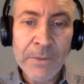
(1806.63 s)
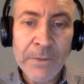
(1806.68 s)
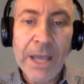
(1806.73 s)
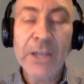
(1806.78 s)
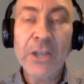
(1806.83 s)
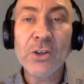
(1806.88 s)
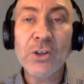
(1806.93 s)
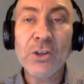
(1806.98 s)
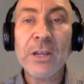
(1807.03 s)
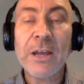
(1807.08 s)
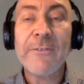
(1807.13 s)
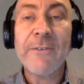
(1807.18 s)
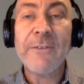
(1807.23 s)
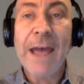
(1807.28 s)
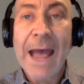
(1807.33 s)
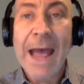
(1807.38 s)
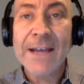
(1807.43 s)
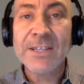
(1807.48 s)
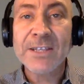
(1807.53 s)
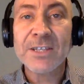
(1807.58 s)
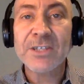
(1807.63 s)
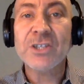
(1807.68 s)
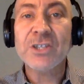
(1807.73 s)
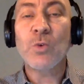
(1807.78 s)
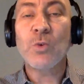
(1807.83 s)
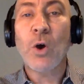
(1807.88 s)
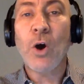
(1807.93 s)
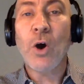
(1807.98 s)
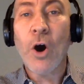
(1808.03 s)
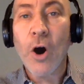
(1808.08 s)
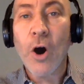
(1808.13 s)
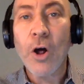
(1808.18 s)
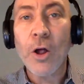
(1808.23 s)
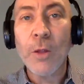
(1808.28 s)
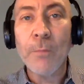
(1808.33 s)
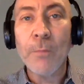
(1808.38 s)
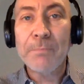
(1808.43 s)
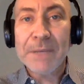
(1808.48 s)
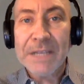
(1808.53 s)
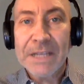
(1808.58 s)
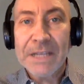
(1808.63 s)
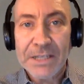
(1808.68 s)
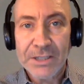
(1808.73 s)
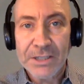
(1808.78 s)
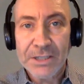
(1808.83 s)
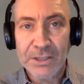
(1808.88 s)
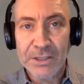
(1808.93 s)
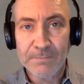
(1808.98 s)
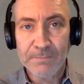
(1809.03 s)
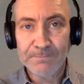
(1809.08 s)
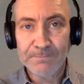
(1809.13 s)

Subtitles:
and you'll have access to all bids